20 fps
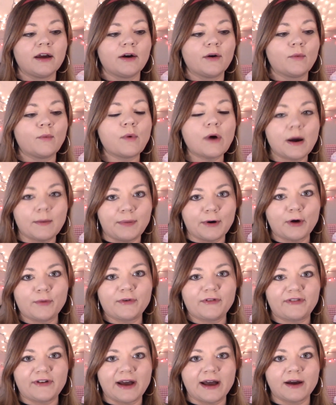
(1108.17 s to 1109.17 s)
what
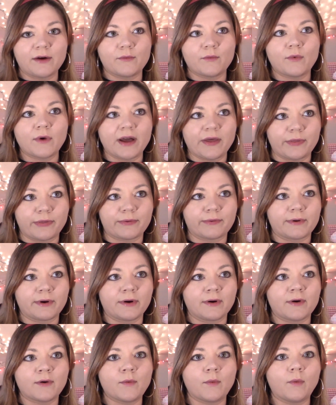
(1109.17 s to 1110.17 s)
Boba Fett went
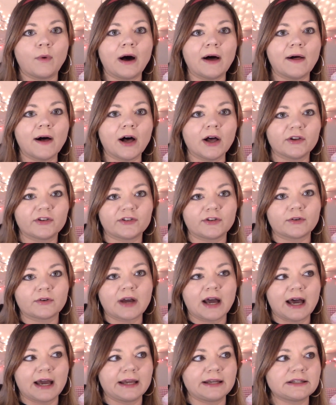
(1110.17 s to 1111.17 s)
through, while also
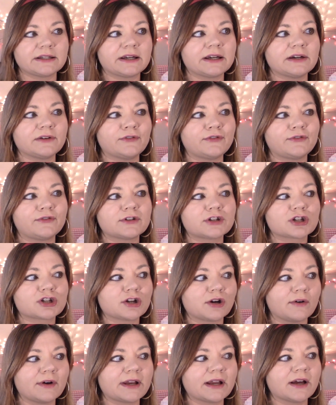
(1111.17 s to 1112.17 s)
kind of
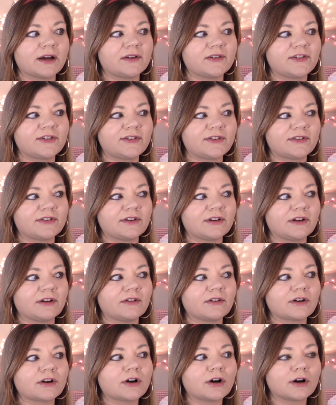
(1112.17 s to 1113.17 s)
showing us
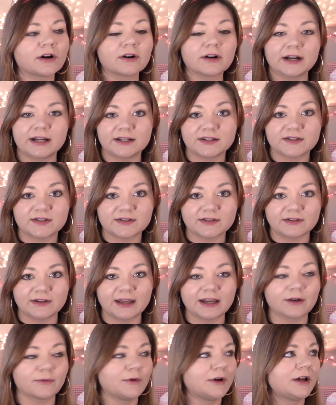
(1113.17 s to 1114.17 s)
current
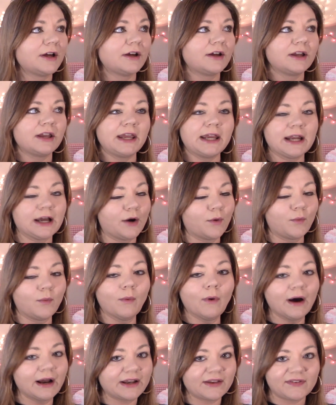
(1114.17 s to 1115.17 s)
like you know
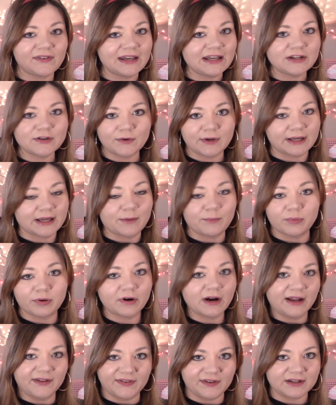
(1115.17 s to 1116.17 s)
what is he doing at
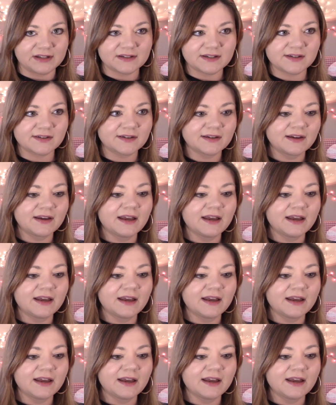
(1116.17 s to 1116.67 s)
present